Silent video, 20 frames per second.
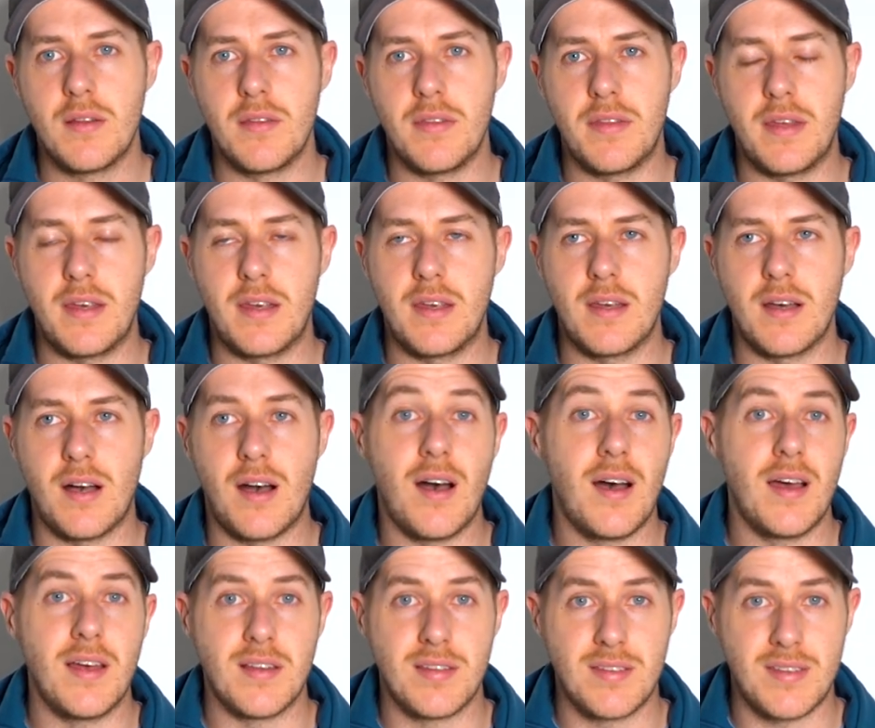the
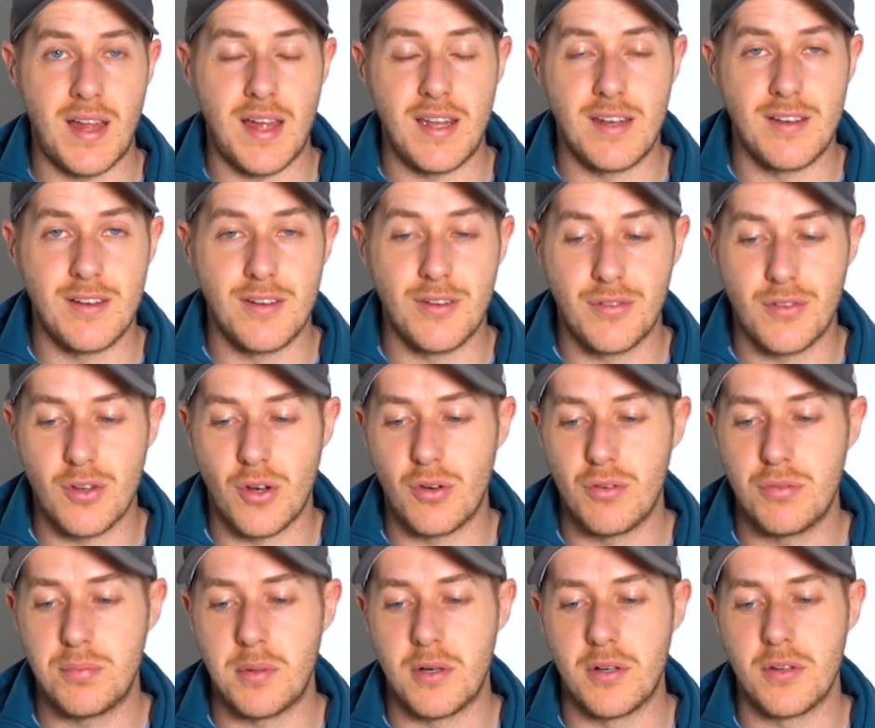highest standard of
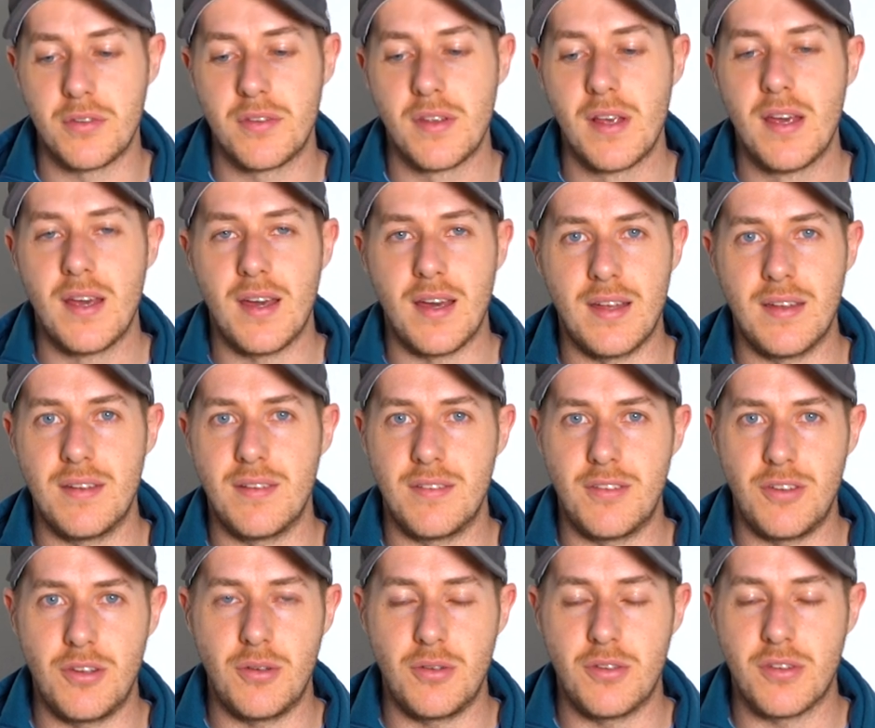golf balls and
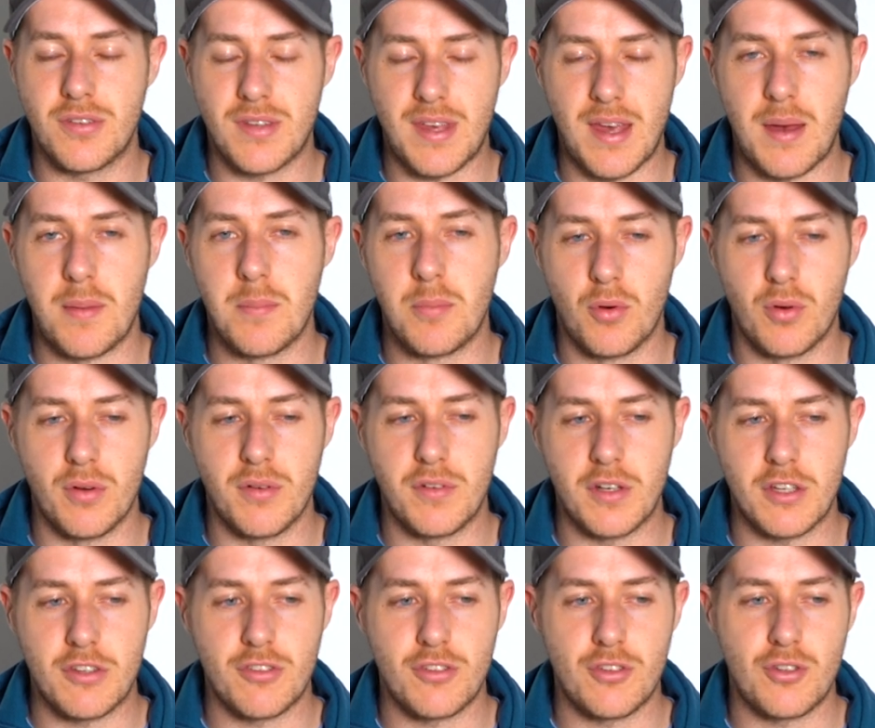you just get more of
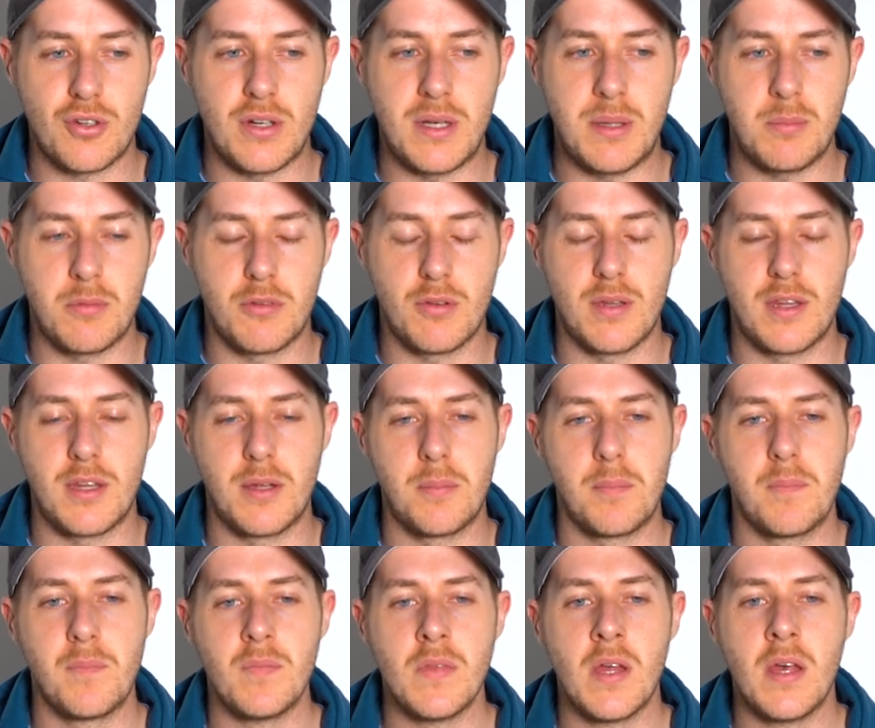extremes with
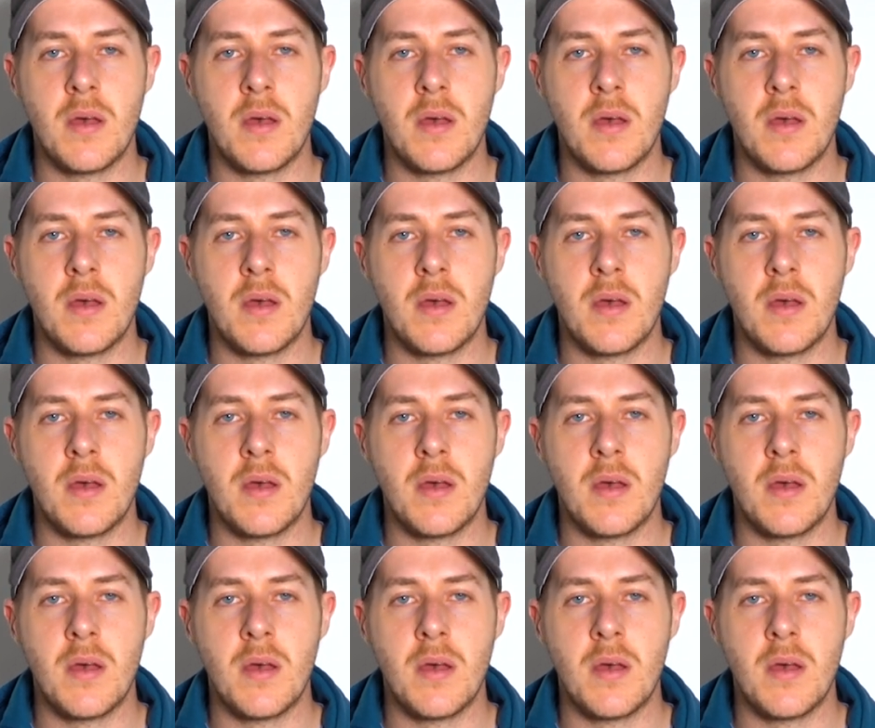them,